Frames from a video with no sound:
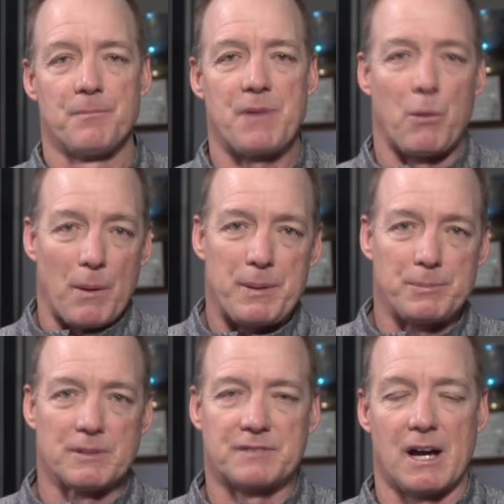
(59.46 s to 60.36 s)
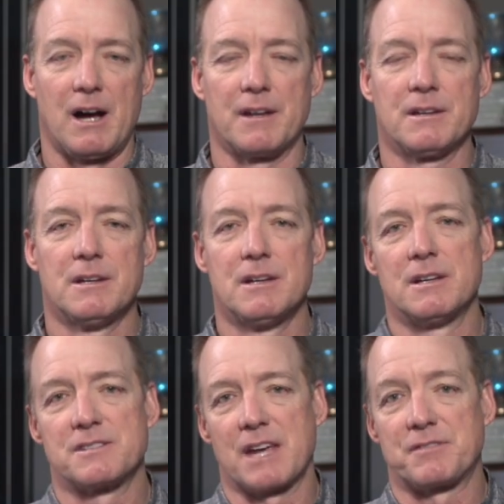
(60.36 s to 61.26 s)
Now, what people have done
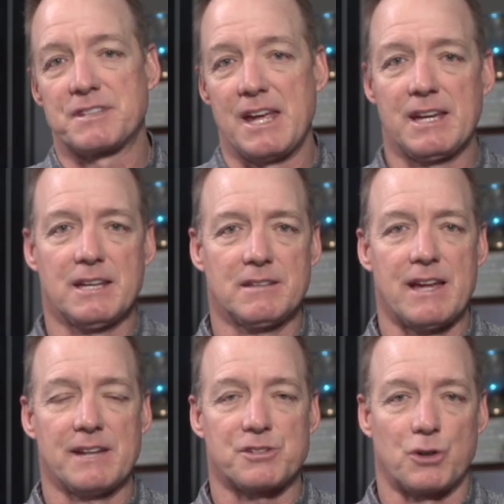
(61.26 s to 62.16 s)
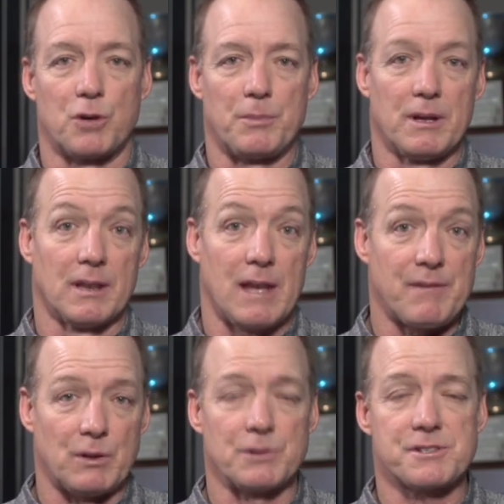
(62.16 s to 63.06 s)
is they have taken that term
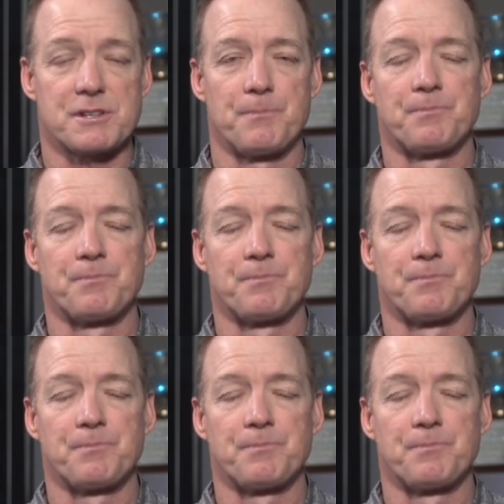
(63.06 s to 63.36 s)
levels